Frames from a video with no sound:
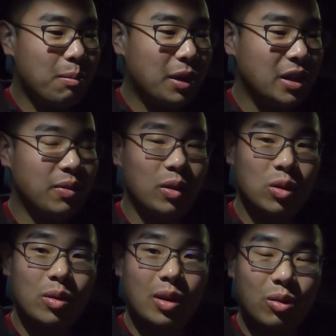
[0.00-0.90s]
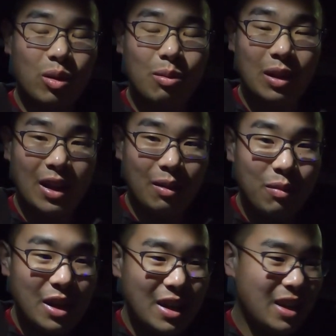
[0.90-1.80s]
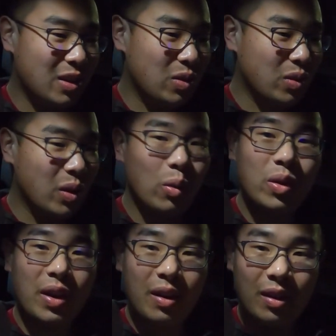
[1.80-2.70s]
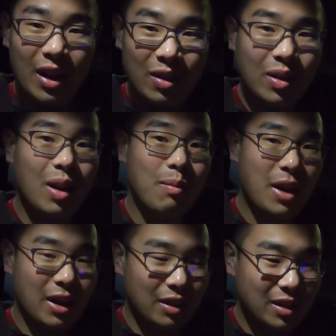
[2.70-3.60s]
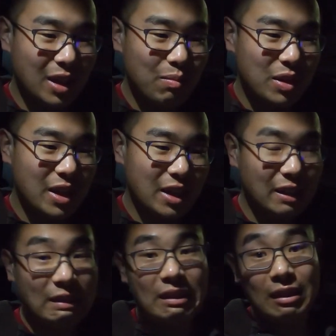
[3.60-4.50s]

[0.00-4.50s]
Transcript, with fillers: But if you're doing a trip like me, you go there and you come back on the same day.